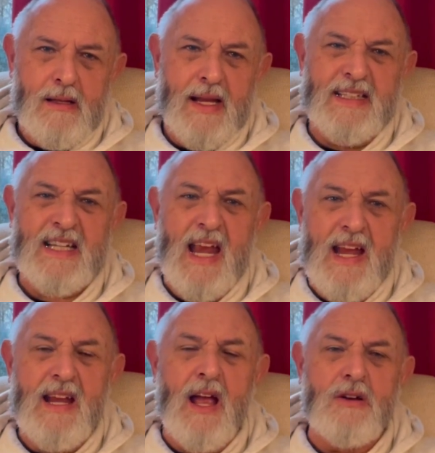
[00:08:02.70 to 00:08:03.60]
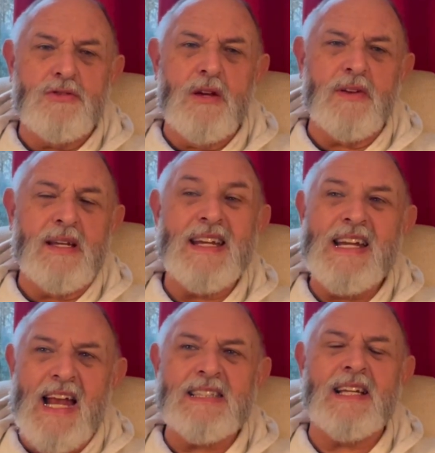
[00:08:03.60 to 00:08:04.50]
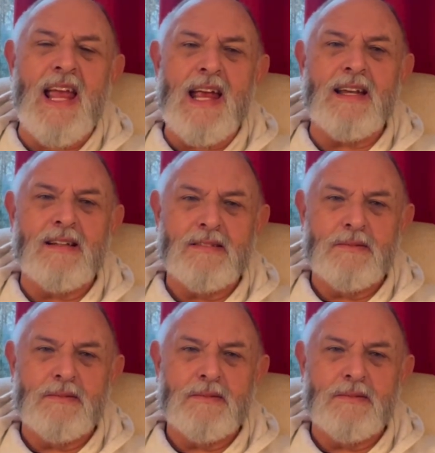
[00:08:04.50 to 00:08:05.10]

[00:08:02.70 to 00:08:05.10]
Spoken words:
It's ego driven yet again.